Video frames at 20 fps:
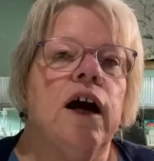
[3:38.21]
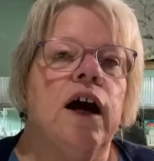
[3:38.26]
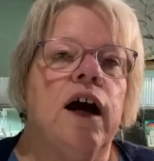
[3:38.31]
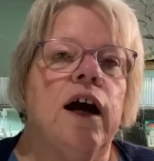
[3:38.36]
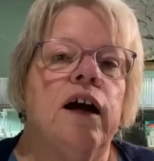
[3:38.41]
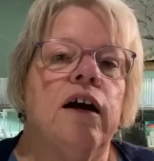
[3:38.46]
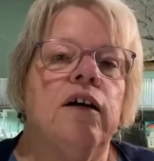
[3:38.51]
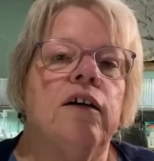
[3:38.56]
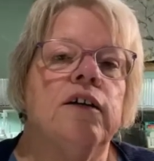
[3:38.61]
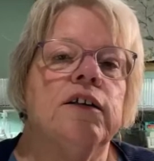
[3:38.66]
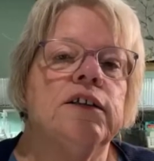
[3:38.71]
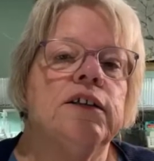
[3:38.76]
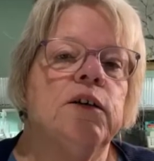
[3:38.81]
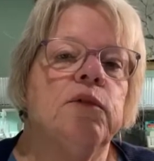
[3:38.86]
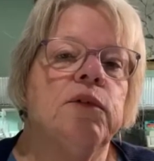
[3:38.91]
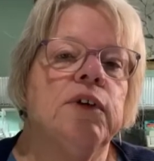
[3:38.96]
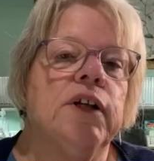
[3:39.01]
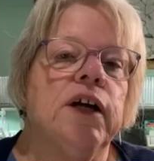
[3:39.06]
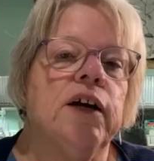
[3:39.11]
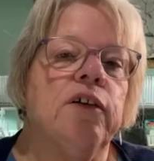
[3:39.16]
I also
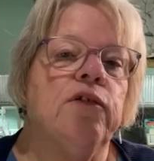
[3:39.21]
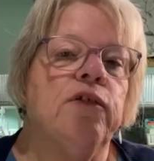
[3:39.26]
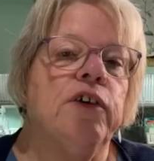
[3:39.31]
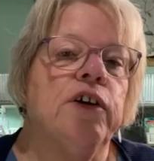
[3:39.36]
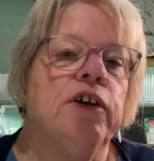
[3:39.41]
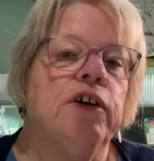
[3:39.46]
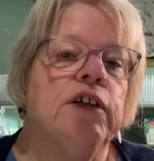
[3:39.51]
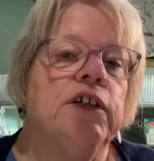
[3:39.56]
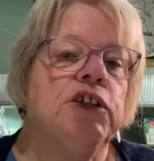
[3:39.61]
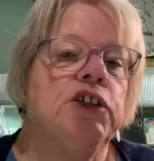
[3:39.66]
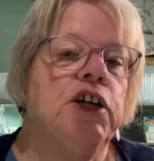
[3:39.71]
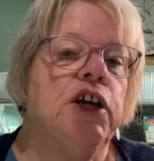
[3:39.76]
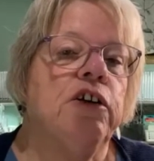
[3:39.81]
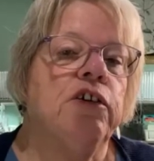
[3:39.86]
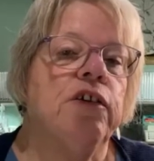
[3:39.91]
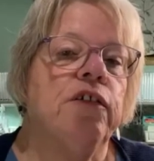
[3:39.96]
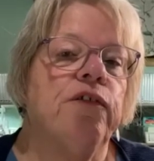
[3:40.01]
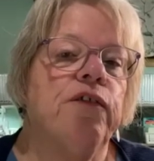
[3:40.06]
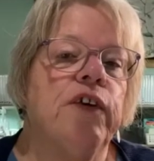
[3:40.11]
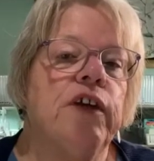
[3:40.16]
would like for you to
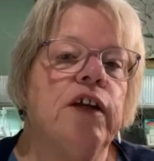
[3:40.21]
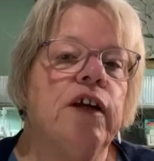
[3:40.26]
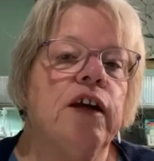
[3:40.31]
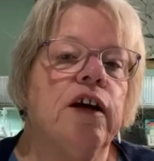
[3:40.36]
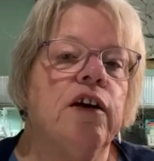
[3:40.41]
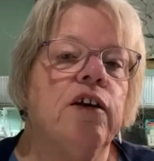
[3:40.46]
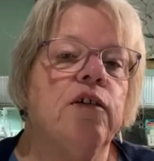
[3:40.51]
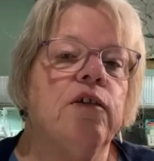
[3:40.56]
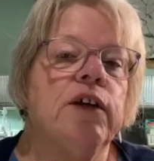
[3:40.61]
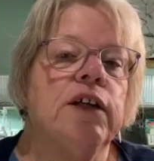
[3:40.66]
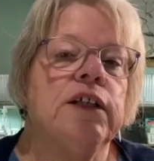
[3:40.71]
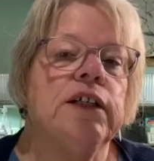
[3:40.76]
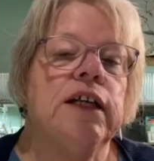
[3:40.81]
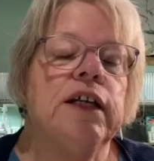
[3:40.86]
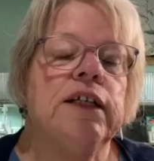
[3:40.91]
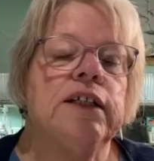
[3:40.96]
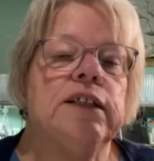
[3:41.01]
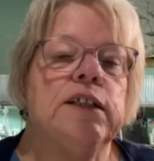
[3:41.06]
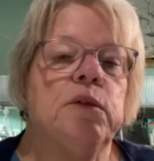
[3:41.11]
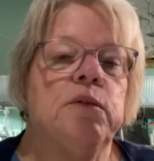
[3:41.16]
share the video and
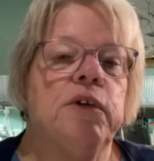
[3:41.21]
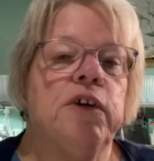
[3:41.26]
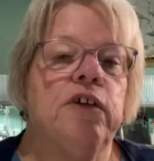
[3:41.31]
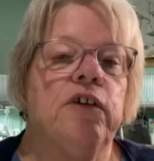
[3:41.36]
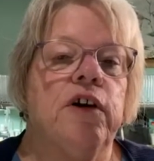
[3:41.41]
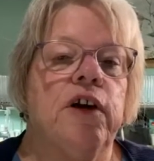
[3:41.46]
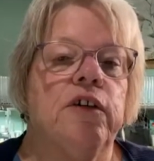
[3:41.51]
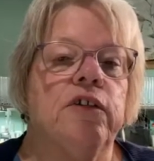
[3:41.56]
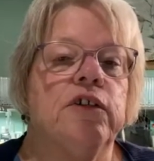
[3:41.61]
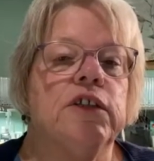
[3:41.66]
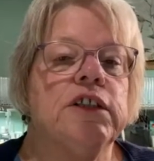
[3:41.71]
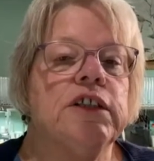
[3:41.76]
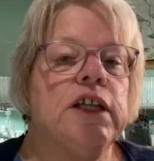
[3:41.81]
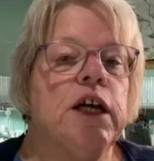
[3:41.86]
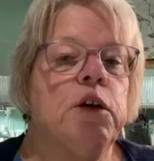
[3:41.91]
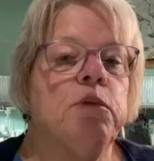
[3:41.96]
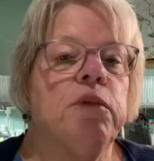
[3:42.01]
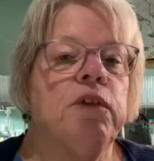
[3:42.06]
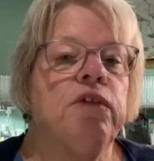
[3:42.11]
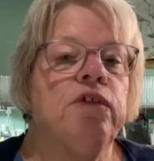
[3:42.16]
let some of your other
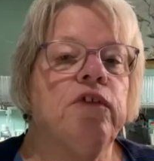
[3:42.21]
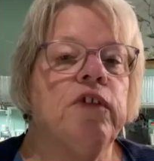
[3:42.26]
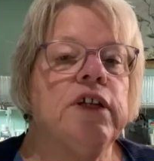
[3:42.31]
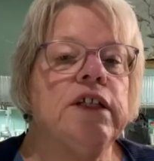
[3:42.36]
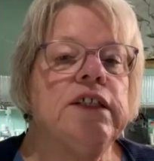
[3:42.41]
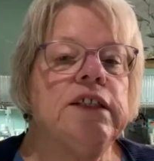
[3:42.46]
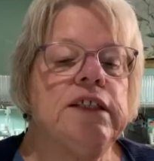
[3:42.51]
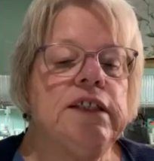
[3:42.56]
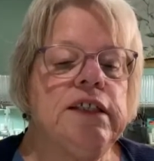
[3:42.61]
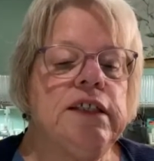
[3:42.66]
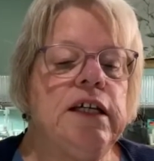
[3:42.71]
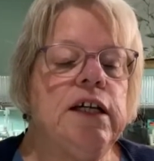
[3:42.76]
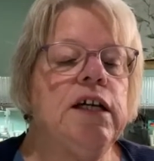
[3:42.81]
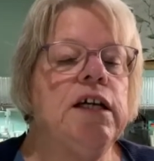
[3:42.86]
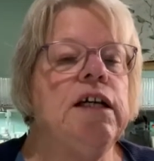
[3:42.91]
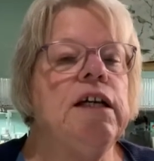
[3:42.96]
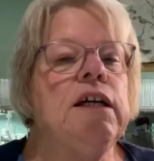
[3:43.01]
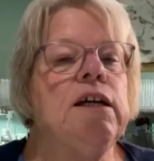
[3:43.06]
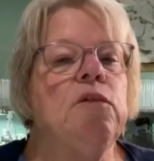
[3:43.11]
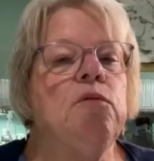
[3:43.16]
Stampin' friends
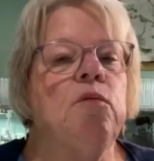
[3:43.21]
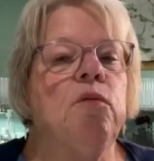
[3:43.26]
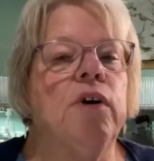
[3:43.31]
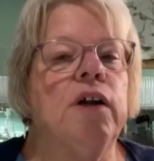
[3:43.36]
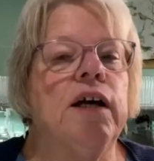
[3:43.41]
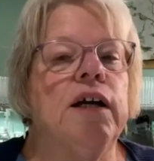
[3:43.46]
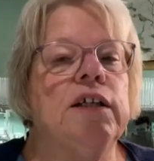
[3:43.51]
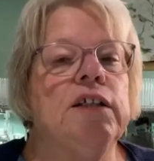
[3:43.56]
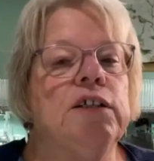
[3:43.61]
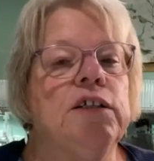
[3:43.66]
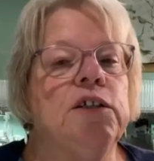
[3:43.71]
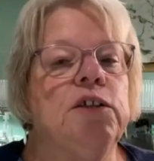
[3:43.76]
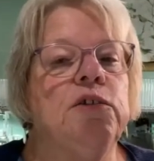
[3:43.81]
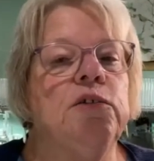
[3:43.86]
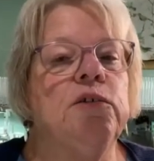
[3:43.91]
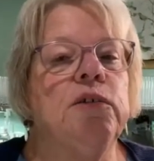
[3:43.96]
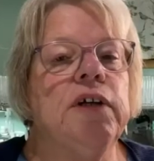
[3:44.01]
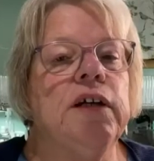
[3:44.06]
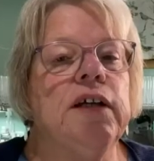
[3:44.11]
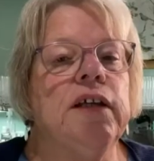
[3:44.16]
see what I
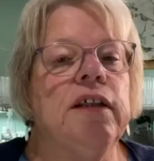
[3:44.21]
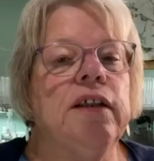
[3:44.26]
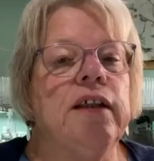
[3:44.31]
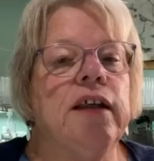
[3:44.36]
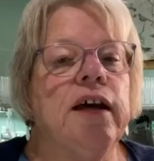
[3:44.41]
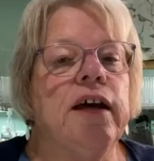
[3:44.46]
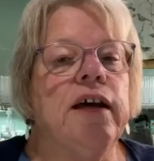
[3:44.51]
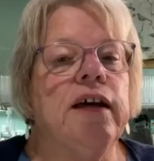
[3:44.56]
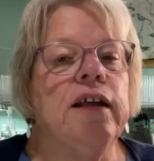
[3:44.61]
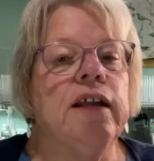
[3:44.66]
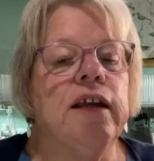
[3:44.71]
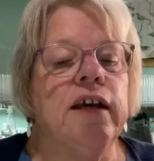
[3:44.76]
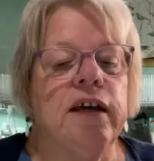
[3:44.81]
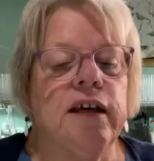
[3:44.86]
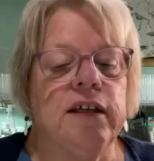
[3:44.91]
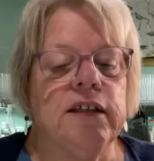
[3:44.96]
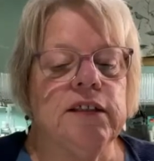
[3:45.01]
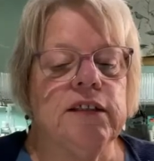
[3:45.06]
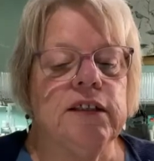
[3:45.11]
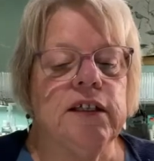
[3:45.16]
do and that.
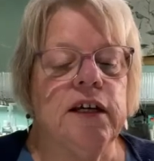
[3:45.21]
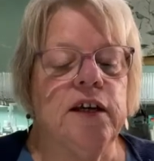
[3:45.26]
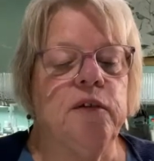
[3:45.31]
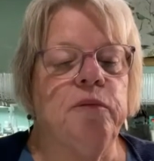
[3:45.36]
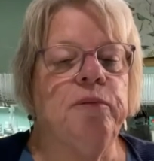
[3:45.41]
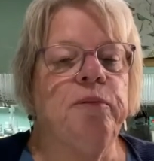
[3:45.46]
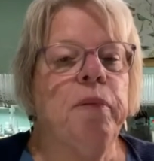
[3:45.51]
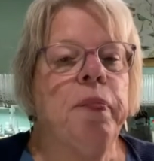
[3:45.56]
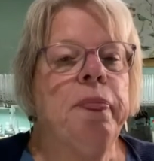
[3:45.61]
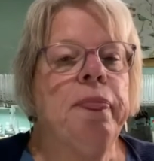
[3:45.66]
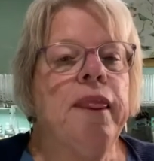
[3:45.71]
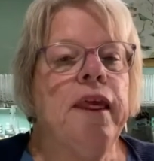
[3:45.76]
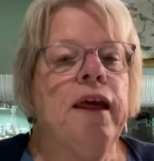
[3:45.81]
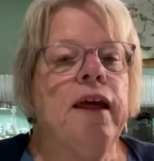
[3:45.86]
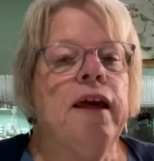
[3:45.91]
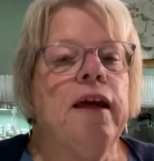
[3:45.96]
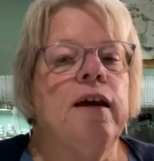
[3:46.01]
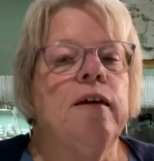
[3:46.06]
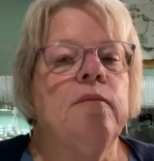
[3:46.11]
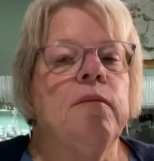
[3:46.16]
And um,
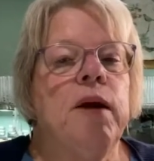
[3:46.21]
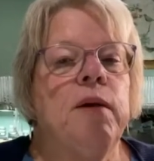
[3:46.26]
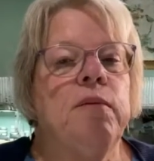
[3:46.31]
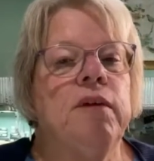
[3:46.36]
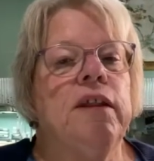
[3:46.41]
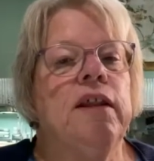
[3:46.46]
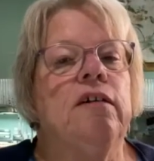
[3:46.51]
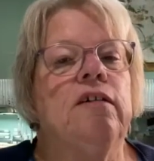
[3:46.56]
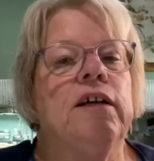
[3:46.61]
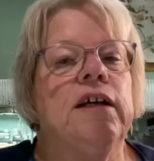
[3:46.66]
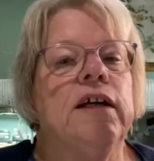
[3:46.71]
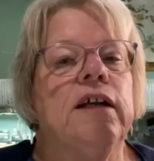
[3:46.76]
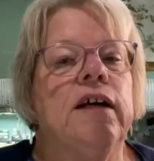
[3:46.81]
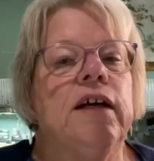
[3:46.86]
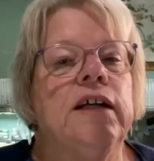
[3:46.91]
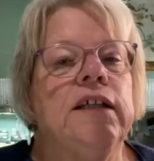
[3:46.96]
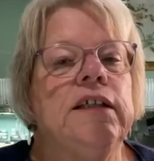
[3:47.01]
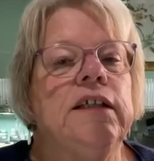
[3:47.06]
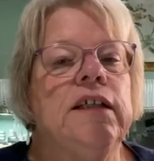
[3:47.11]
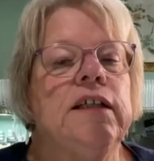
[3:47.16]
maybe they'll get
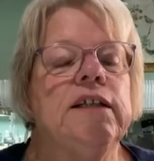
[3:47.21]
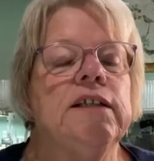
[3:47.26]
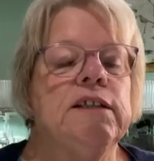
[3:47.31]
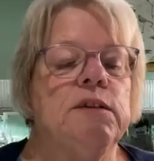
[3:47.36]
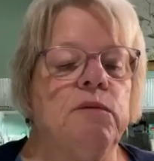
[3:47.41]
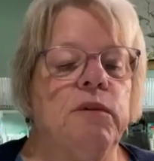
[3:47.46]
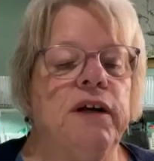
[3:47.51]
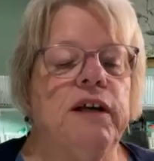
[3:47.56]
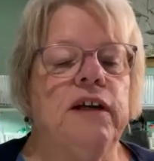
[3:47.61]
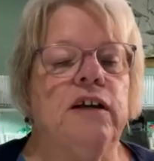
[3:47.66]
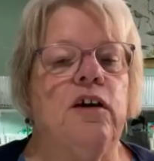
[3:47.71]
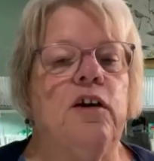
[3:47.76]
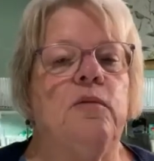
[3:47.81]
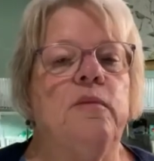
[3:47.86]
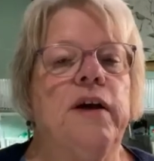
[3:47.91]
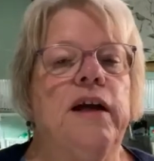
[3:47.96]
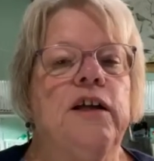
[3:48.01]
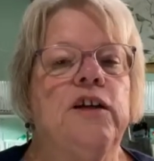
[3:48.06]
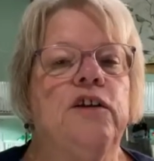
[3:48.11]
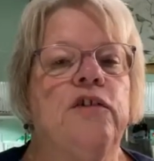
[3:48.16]
ideas and we can all
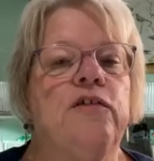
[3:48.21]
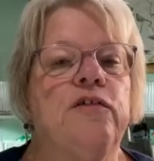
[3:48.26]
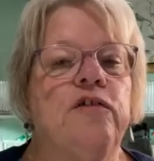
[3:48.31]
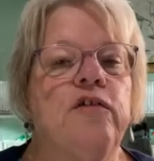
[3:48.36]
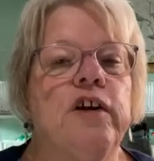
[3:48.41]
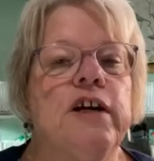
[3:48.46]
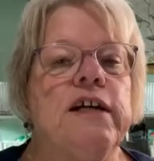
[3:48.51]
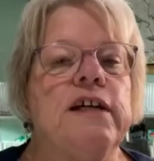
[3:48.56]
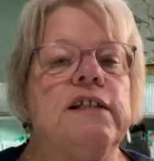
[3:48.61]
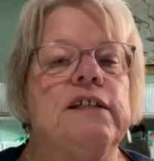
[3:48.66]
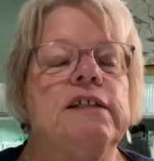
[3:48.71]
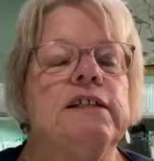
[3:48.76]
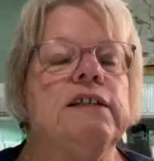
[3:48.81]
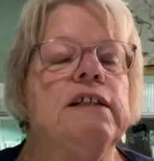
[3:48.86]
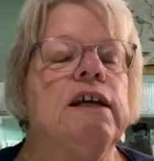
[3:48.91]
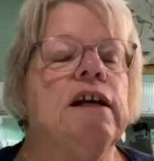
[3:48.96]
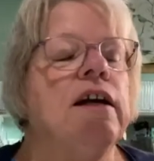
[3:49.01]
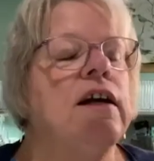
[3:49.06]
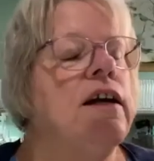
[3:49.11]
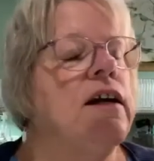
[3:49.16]
make new friends.